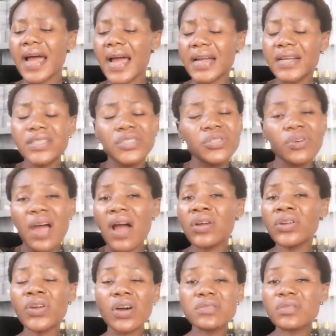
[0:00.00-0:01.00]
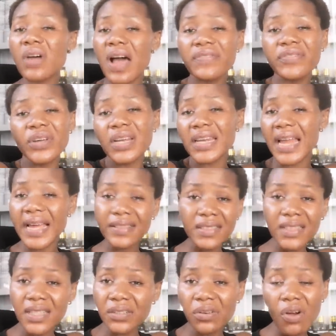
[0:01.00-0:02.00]
and you also have your
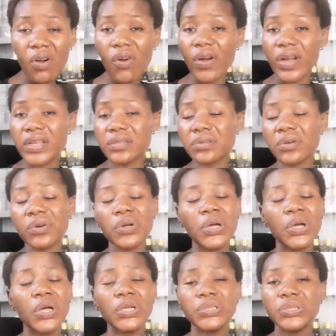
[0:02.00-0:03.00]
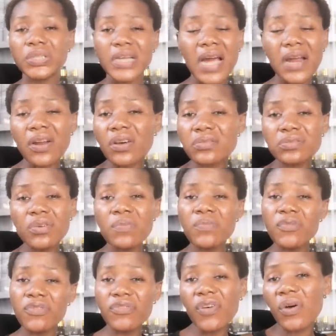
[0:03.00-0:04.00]
lightening oil, so you can also
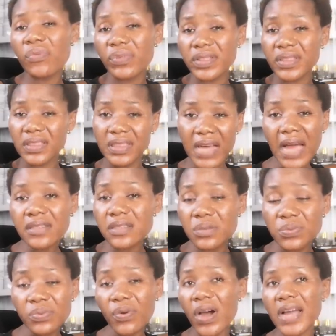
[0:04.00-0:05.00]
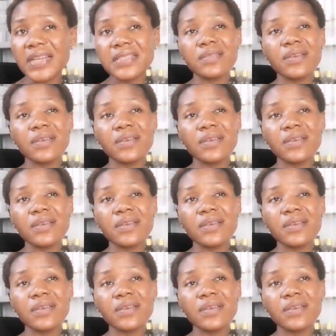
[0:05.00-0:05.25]
move on with that one.